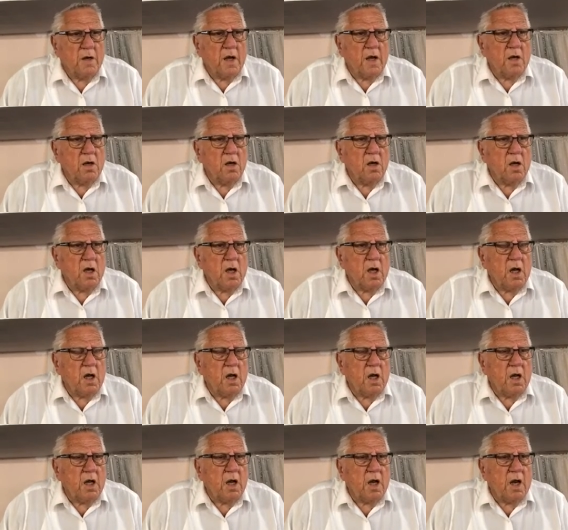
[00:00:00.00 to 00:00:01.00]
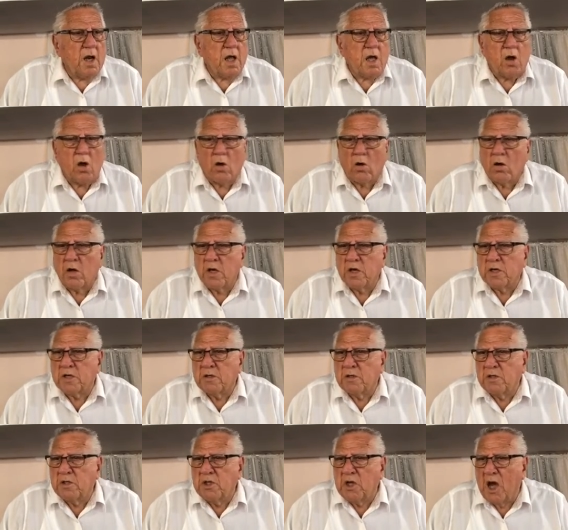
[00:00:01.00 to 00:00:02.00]
And, and he heard
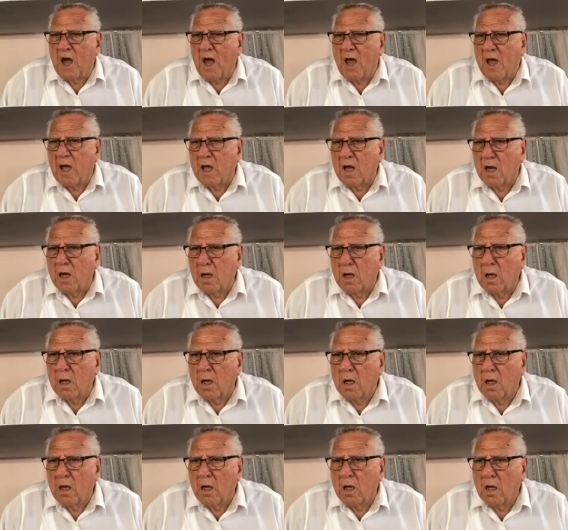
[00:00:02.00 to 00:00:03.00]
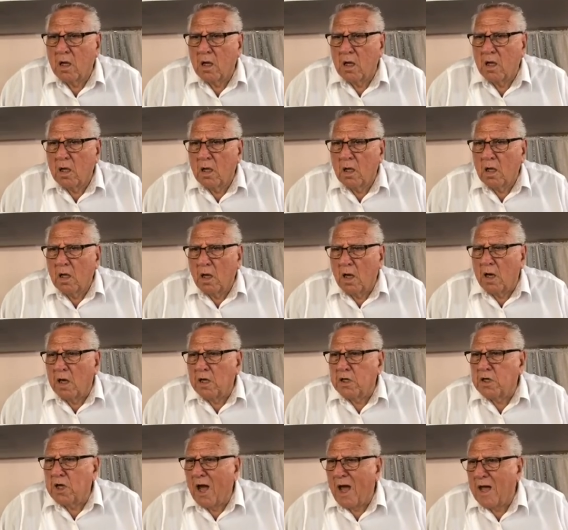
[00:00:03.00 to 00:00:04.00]
this giant, and
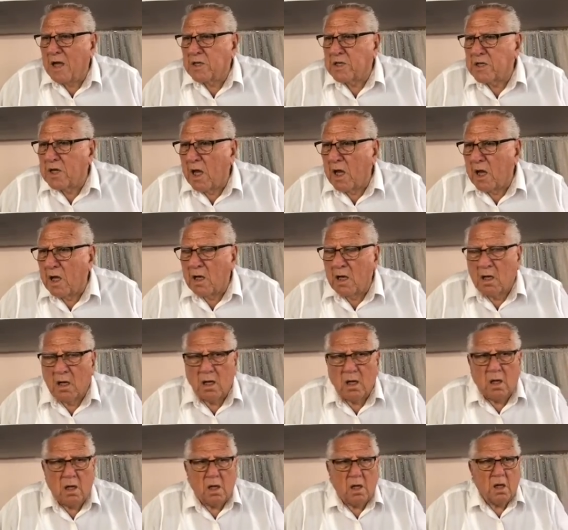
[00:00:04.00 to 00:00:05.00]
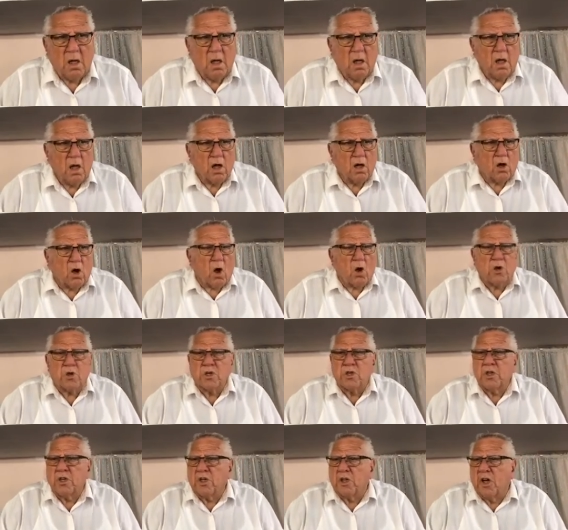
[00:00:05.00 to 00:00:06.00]
the giant saying,
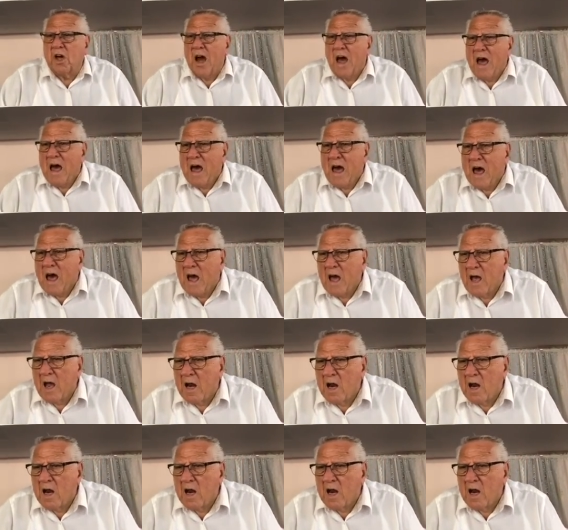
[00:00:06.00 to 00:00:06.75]
"Cursing God."